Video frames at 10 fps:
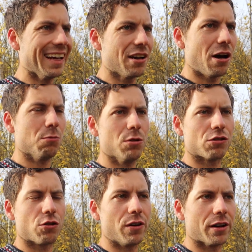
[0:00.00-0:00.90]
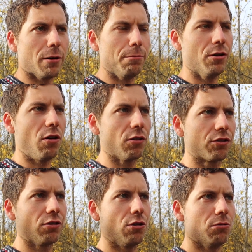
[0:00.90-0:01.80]
income was going up, it
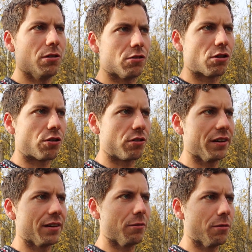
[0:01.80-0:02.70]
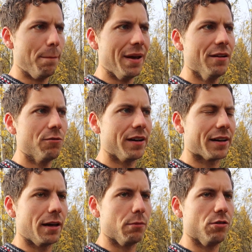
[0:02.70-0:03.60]
also was hurting men when
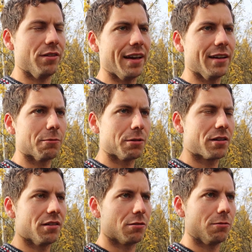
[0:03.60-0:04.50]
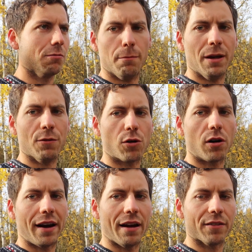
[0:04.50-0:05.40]
it came to dating, because men
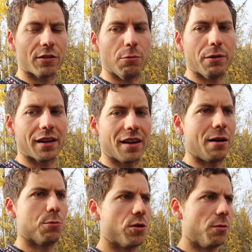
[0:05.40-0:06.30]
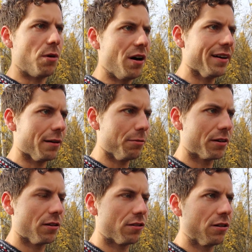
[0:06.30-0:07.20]
were having to make a lot more money,
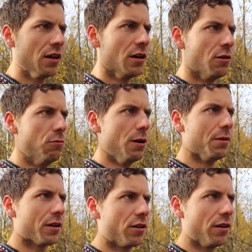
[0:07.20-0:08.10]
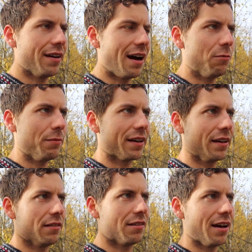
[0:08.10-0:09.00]
because women could now make
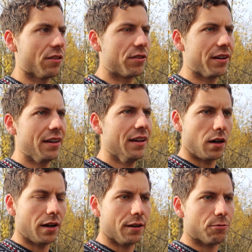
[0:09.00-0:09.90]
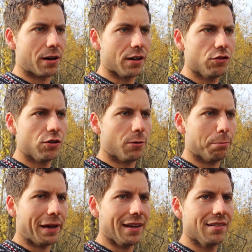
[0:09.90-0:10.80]
a salary on a ratio
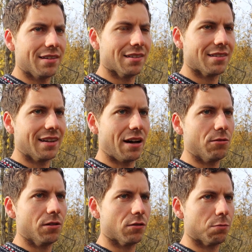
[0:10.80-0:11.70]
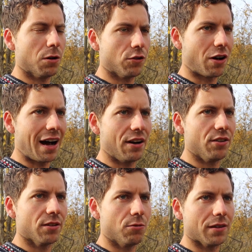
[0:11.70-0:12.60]
basis that was much
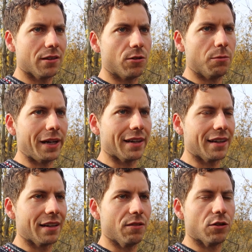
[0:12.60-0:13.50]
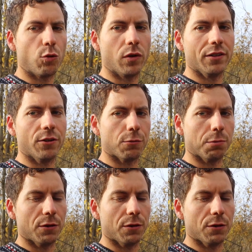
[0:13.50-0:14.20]
higher than what they were making even 20 years